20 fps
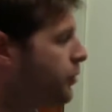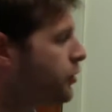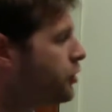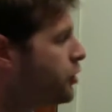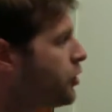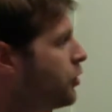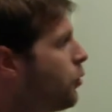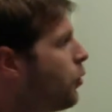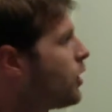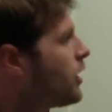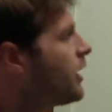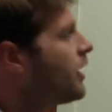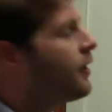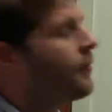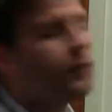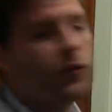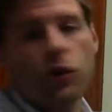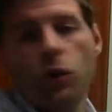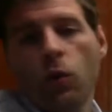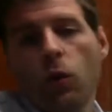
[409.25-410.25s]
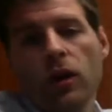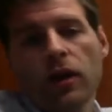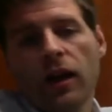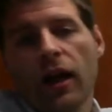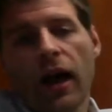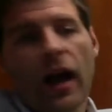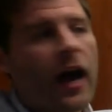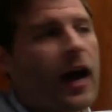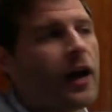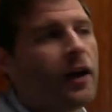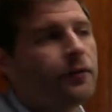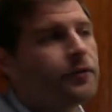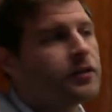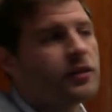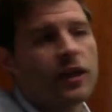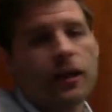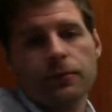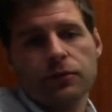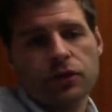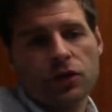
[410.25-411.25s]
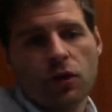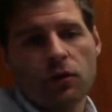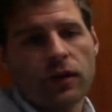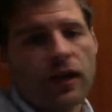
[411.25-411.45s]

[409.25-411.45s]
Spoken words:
So I oftentimes don't